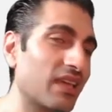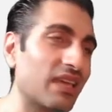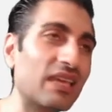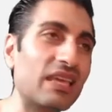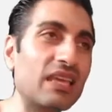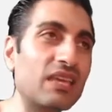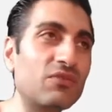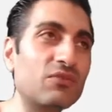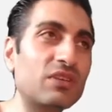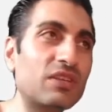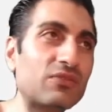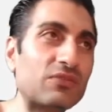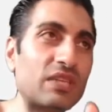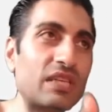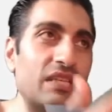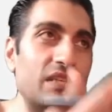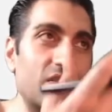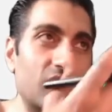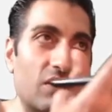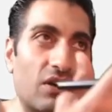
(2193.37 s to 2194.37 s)
Even if
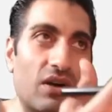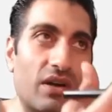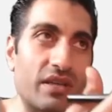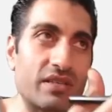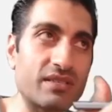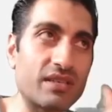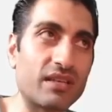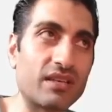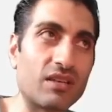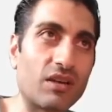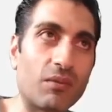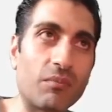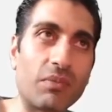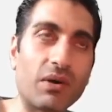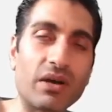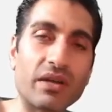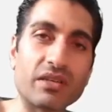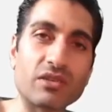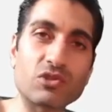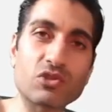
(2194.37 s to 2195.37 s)
these guys end up
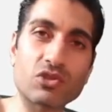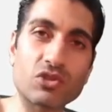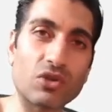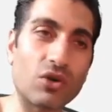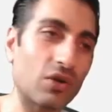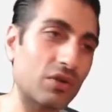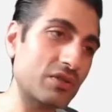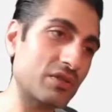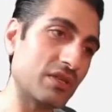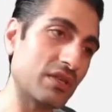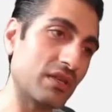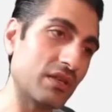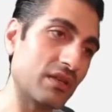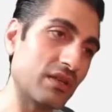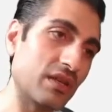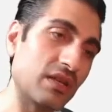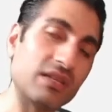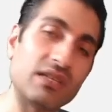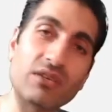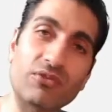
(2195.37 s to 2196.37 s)
buying stocks in
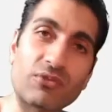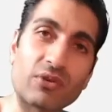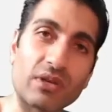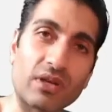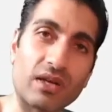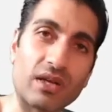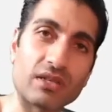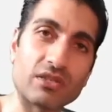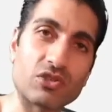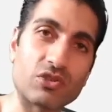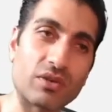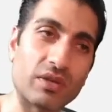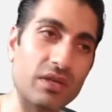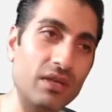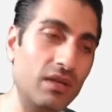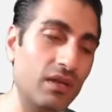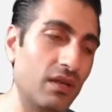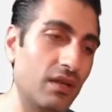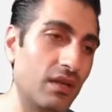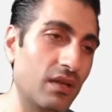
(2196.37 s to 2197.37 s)
a different
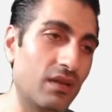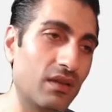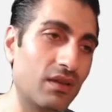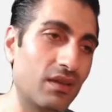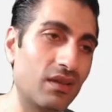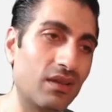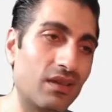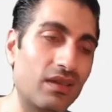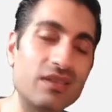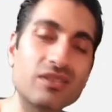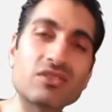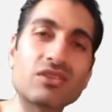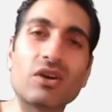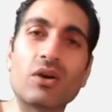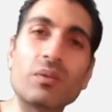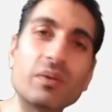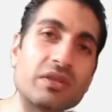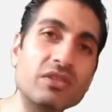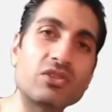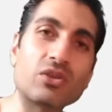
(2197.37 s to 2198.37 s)
country, it's
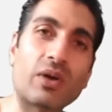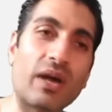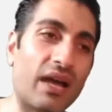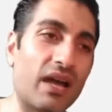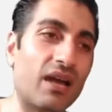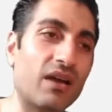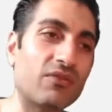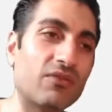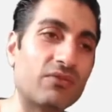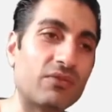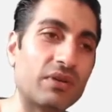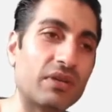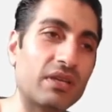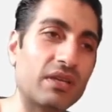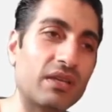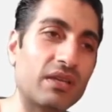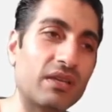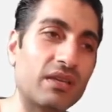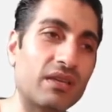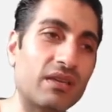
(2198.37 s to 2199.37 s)
going to have
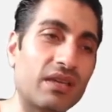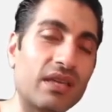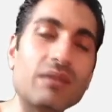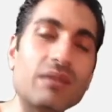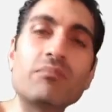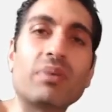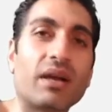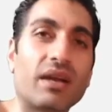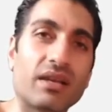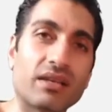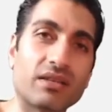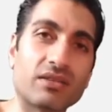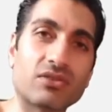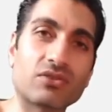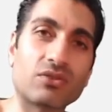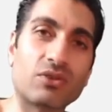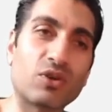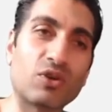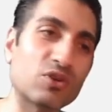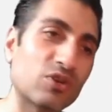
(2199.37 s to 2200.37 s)

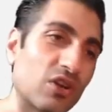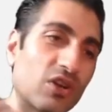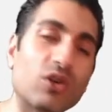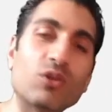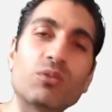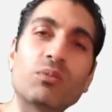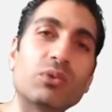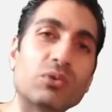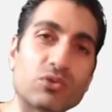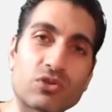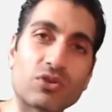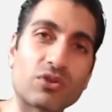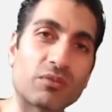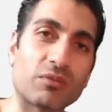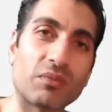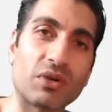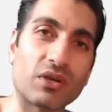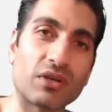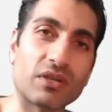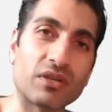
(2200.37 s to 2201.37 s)
impacts on global stock
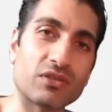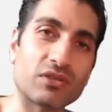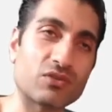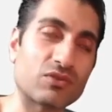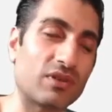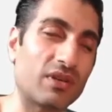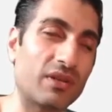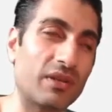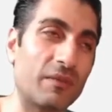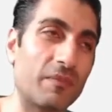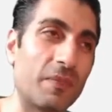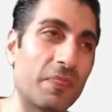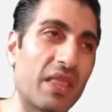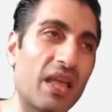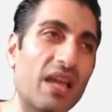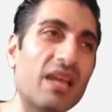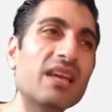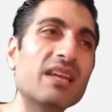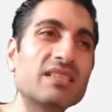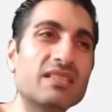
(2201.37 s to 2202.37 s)
markets, right?
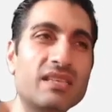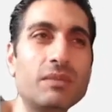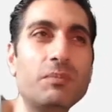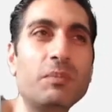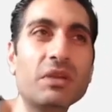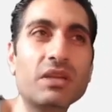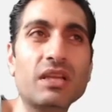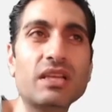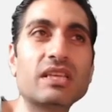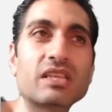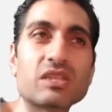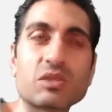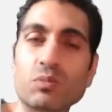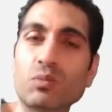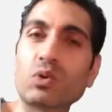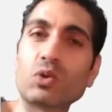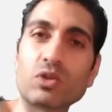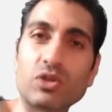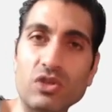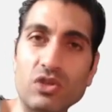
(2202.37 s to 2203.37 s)
Typically, it's
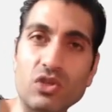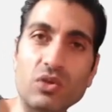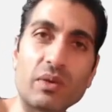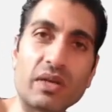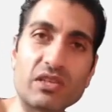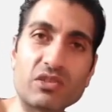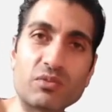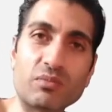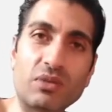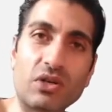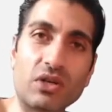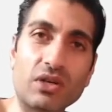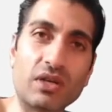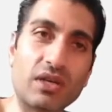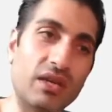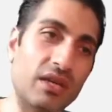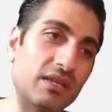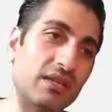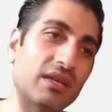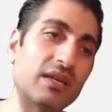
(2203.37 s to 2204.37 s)
more the US
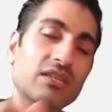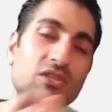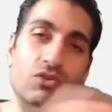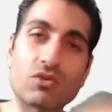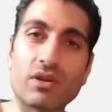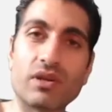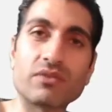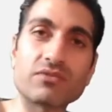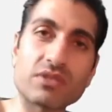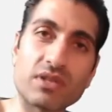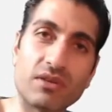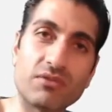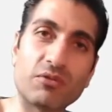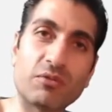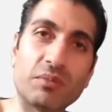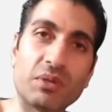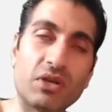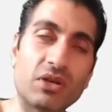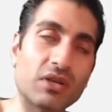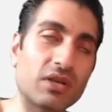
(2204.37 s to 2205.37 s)
market that drives other
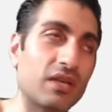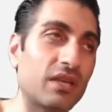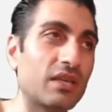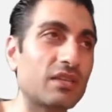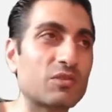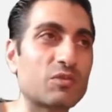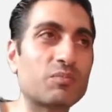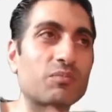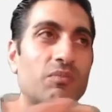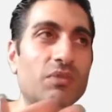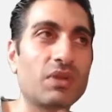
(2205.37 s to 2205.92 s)
markets,